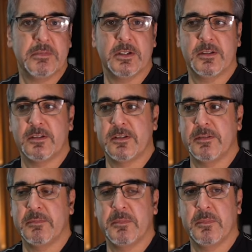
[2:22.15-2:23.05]

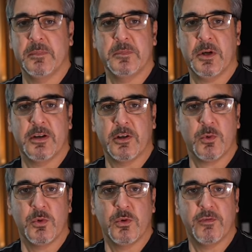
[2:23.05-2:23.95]
or a
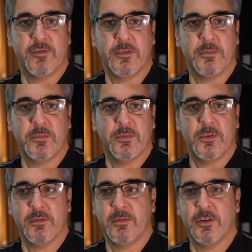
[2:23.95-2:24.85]
crew of
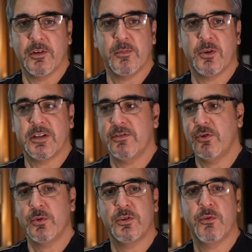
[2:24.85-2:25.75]
not more than
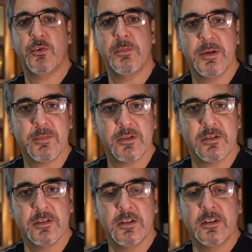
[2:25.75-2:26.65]
two or three people,